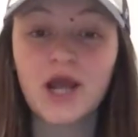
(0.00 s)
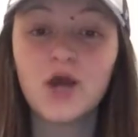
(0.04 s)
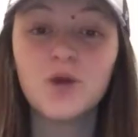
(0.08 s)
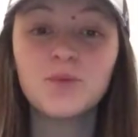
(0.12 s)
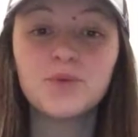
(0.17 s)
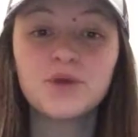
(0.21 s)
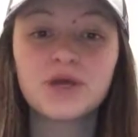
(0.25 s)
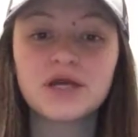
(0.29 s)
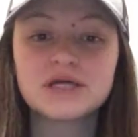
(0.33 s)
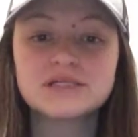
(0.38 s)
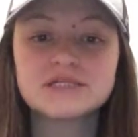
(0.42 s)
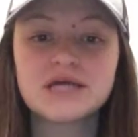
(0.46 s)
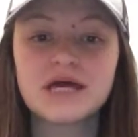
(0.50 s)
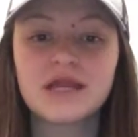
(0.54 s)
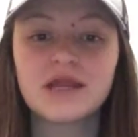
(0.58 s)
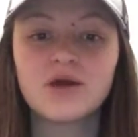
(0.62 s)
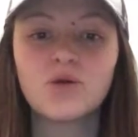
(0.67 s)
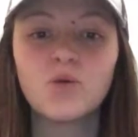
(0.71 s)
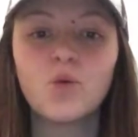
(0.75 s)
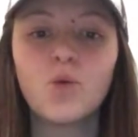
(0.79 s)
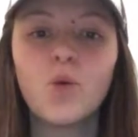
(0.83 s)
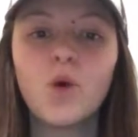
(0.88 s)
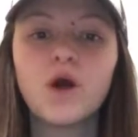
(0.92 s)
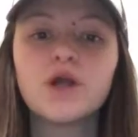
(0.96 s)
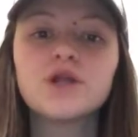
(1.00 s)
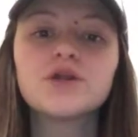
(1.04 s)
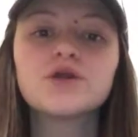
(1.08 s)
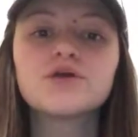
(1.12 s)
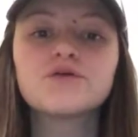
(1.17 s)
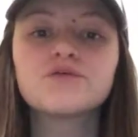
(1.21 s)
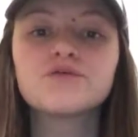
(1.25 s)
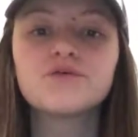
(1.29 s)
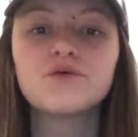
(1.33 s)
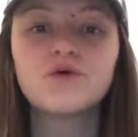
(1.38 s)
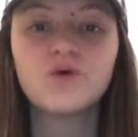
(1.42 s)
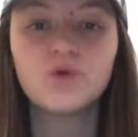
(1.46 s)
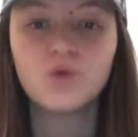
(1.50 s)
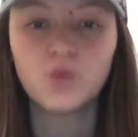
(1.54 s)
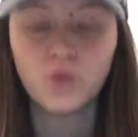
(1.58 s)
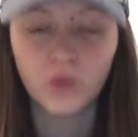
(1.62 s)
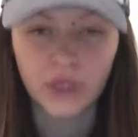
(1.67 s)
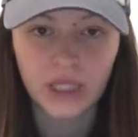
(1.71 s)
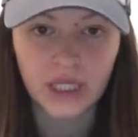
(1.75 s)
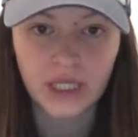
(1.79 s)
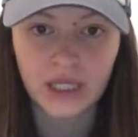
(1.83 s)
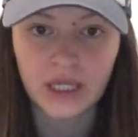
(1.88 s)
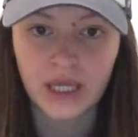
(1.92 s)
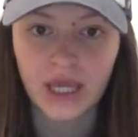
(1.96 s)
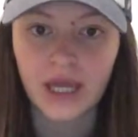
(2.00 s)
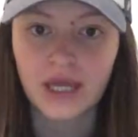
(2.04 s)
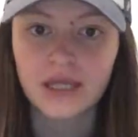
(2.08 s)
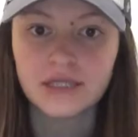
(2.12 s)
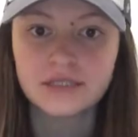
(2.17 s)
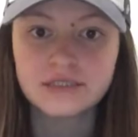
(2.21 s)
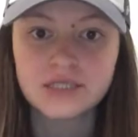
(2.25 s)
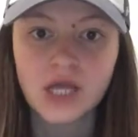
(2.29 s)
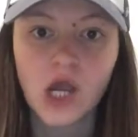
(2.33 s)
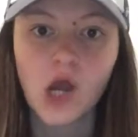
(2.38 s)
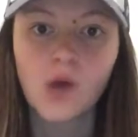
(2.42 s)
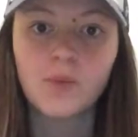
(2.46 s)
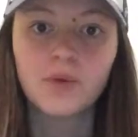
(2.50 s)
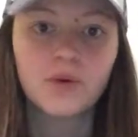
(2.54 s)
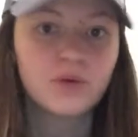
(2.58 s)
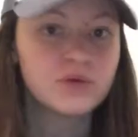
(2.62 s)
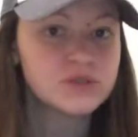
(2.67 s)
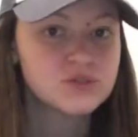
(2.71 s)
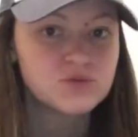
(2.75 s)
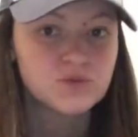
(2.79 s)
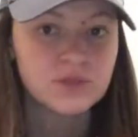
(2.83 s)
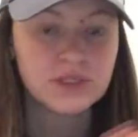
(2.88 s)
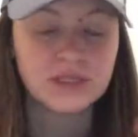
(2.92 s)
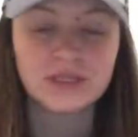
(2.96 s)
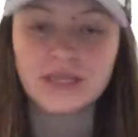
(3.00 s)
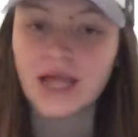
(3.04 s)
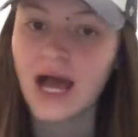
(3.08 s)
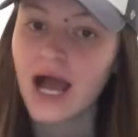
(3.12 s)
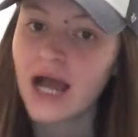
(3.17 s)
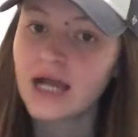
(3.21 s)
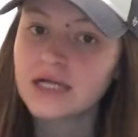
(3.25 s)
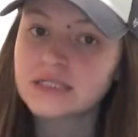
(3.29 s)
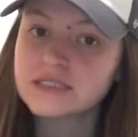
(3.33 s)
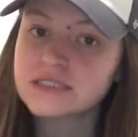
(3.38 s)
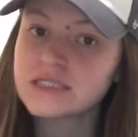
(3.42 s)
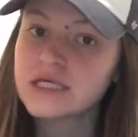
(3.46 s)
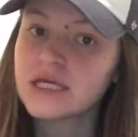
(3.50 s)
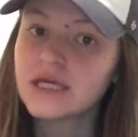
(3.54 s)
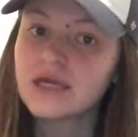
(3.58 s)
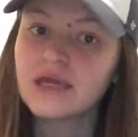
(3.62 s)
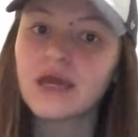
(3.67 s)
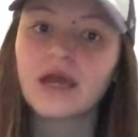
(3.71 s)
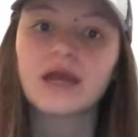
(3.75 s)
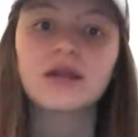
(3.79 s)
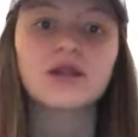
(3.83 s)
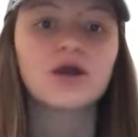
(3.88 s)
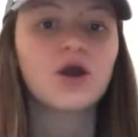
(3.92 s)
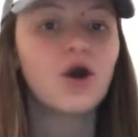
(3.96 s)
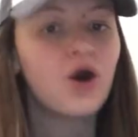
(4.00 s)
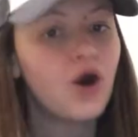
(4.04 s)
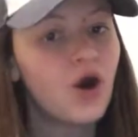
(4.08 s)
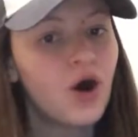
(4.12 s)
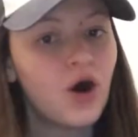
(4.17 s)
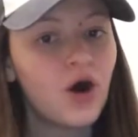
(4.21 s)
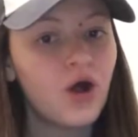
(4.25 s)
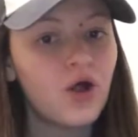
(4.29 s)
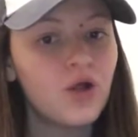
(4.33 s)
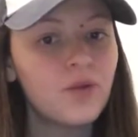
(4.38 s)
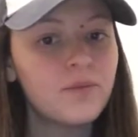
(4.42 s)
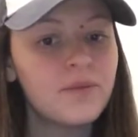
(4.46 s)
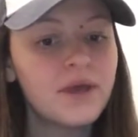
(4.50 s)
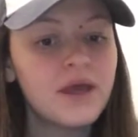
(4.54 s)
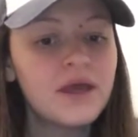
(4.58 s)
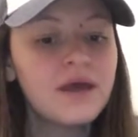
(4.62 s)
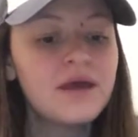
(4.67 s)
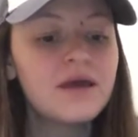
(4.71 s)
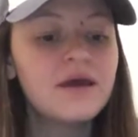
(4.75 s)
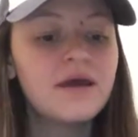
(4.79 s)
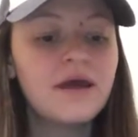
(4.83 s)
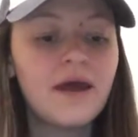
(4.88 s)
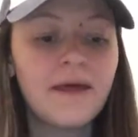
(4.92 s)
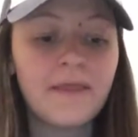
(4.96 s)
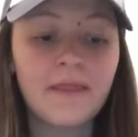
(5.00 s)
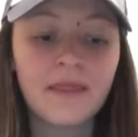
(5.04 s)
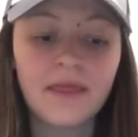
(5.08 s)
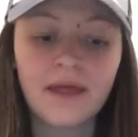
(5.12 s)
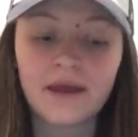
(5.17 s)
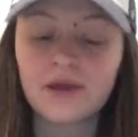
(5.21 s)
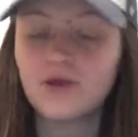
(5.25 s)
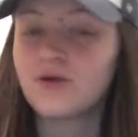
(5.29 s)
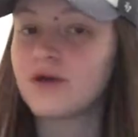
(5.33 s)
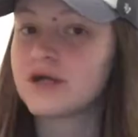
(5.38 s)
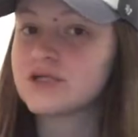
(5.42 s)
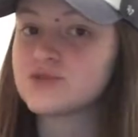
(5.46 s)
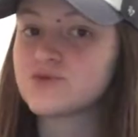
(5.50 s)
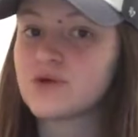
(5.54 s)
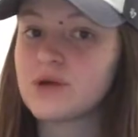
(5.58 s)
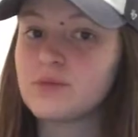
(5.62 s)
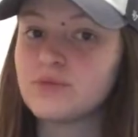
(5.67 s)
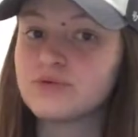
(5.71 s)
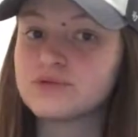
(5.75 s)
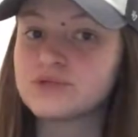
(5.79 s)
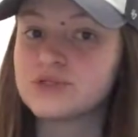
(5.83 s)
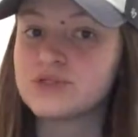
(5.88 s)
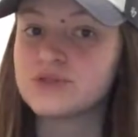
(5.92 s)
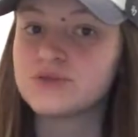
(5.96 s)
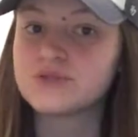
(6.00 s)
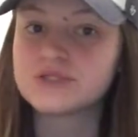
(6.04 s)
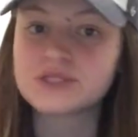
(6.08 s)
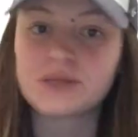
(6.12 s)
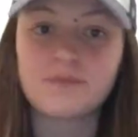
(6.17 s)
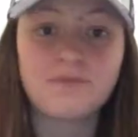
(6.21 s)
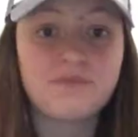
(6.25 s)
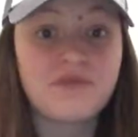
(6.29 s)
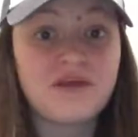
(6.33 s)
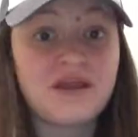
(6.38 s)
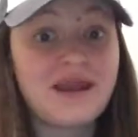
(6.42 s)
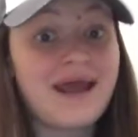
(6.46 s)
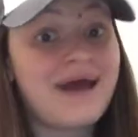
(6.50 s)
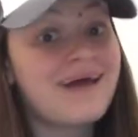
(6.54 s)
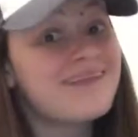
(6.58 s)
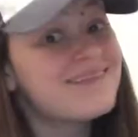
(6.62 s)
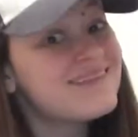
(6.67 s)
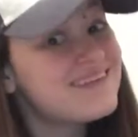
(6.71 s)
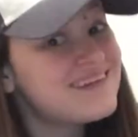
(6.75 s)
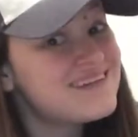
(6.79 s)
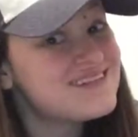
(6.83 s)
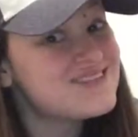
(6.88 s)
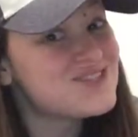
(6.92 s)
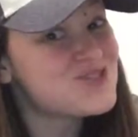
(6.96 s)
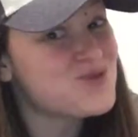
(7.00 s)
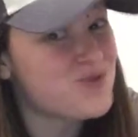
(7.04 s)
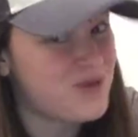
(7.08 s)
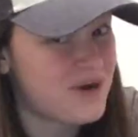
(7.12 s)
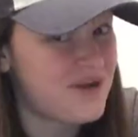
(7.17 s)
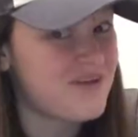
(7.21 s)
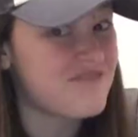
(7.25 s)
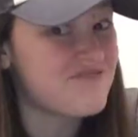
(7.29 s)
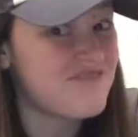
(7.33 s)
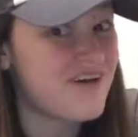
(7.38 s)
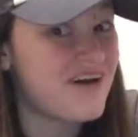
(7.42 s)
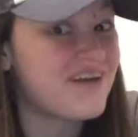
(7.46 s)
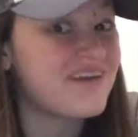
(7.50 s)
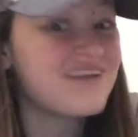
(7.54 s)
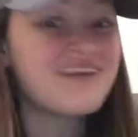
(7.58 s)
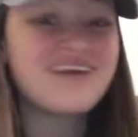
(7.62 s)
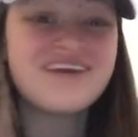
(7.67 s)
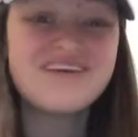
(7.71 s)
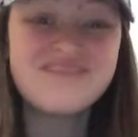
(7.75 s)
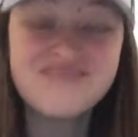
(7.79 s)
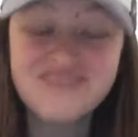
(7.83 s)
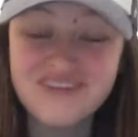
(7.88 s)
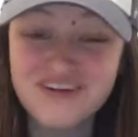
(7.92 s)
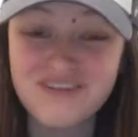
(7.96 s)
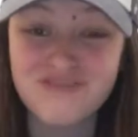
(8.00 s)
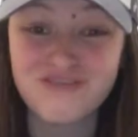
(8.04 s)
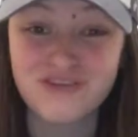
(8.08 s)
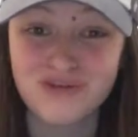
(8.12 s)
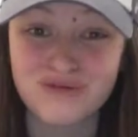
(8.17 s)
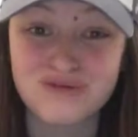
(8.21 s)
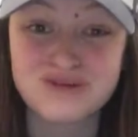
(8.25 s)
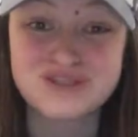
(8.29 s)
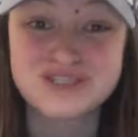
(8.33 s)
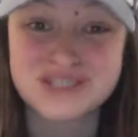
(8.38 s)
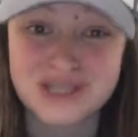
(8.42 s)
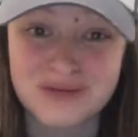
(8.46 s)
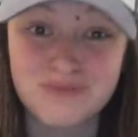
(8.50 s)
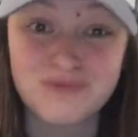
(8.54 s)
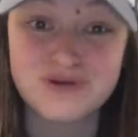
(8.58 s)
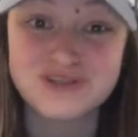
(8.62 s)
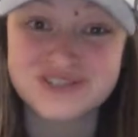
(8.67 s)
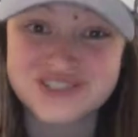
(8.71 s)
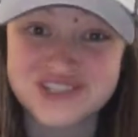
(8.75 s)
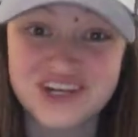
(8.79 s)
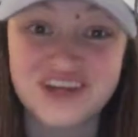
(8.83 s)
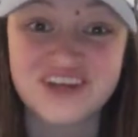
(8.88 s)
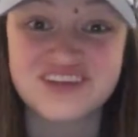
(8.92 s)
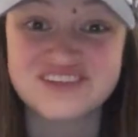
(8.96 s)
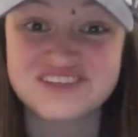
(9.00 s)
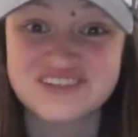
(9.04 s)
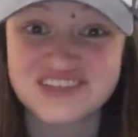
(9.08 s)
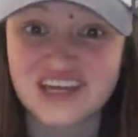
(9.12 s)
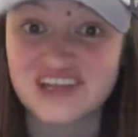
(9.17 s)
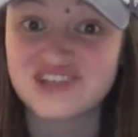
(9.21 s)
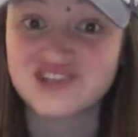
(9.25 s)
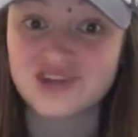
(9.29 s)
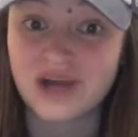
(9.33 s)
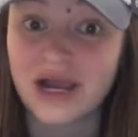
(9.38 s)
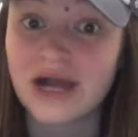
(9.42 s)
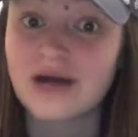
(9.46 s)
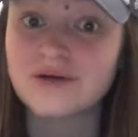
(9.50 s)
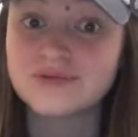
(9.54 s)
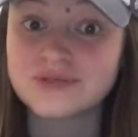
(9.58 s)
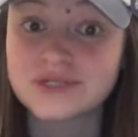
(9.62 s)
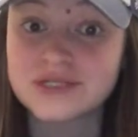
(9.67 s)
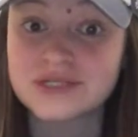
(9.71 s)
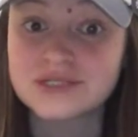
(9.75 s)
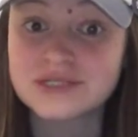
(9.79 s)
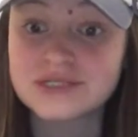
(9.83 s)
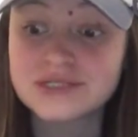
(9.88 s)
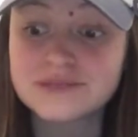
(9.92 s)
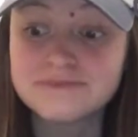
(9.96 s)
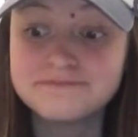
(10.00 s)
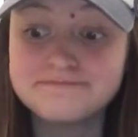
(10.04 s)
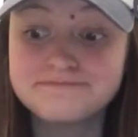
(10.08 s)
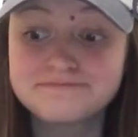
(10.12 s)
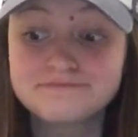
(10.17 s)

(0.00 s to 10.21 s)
I hope you guys had a wonderful weekend. I hope it was relaxing and calm, and that you guys were able to do something at least sort of fun, even if you were somewhat stuck inside your houses.